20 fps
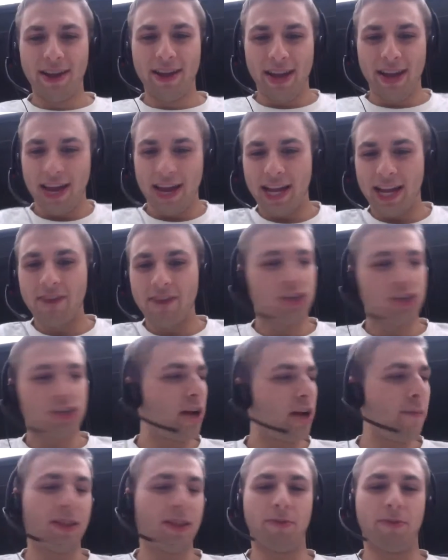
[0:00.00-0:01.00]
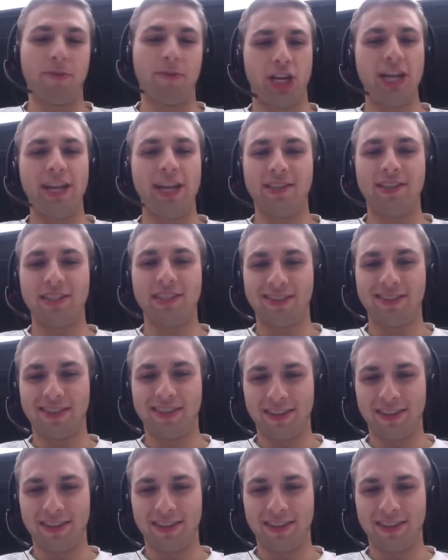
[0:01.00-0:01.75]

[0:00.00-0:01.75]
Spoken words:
He didn't give a shit about the machines.